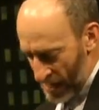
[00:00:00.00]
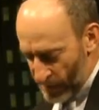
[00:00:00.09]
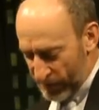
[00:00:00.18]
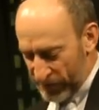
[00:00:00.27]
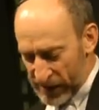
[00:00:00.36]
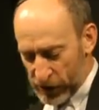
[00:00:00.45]
and
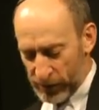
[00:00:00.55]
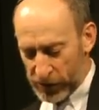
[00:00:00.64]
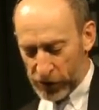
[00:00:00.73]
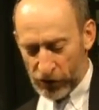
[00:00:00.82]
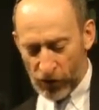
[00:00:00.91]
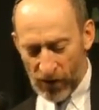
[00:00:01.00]
Professor
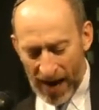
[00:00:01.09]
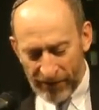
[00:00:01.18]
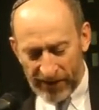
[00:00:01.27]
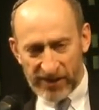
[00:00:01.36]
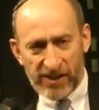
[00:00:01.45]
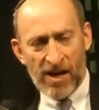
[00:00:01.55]
Richard
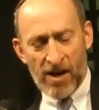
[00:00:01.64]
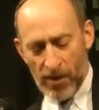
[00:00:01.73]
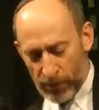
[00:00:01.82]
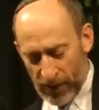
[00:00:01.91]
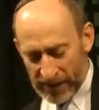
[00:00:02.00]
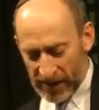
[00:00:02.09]
Kravitz,
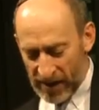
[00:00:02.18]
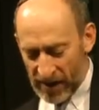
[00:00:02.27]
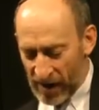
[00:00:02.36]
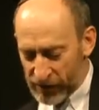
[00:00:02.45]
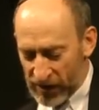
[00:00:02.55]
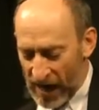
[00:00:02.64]
president
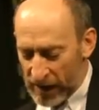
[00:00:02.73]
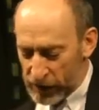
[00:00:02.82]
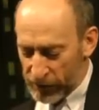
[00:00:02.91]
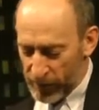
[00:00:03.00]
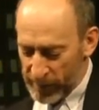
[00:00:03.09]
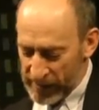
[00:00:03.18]
of
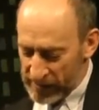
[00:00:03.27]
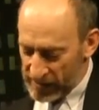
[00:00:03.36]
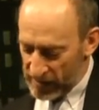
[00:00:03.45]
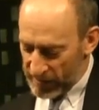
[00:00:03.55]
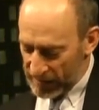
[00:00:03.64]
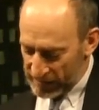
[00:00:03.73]
Scholars for Peace
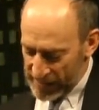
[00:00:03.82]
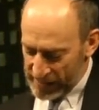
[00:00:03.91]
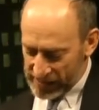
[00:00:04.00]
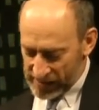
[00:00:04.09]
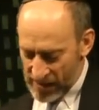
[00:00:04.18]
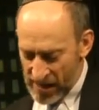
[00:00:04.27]
in the Middle
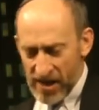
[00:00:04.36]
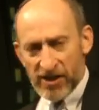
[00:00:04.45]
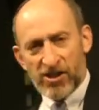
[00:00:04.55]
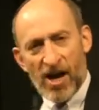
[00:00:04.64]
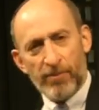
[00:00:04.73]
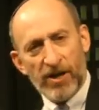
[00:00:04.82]
East,
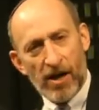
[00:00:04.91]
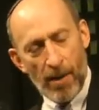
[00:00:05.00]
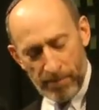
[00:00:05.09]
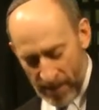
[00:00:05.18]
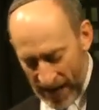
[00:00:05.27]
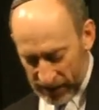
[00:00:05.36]
summed it
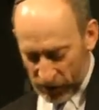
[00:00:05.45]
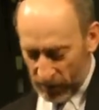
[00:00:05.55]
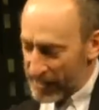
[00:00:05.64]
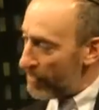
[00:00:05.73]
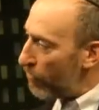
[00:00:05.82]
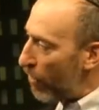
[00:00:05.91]
up best
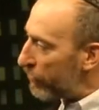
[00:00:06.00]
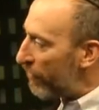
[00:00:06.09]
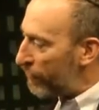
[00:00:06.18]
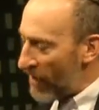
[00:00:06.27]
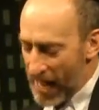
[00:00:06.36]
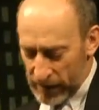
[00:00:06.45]
when he wrote the
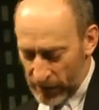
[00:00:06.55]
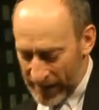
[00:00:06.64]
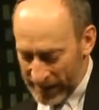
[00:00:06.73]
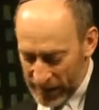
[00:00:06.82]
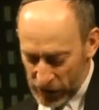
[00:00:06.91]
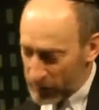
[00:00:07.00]

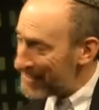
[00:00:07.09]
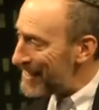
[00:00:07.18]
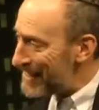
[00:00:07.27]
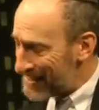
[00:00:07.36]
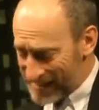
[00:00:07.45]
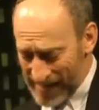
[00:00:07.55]
following. This was
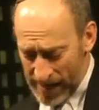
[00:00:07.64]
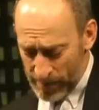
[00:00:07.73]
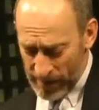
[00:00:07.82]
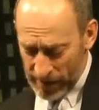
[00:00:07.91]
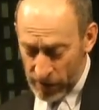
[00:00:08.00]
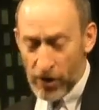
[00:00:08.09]
his
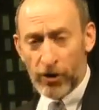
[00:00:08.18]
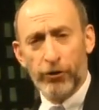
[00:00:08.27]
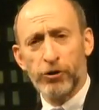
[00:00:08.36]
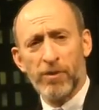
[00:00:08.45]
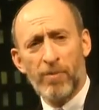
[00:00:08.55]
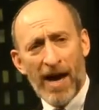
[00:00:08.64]
statement. You
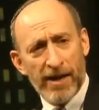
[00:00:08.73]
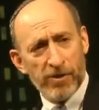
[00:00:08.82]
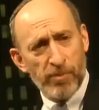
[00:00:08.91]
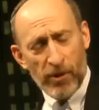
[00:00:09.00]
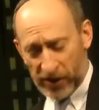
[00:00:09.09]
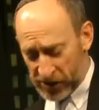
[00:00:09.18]
should buy his
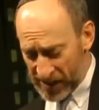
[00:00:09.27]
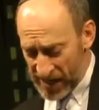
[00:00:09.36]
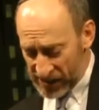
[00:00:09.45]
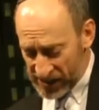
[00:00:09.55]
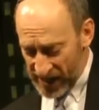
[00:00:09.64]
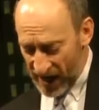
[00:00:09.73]
books.
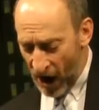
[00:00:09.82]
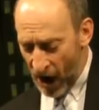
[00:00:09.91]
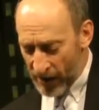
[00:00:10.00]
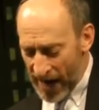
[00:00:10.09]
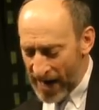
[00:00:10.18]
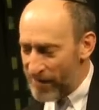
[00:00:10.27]

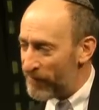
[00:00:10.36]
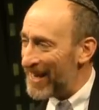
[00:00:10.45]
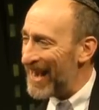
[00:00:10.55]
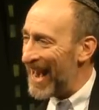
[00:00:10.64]
Kravatts.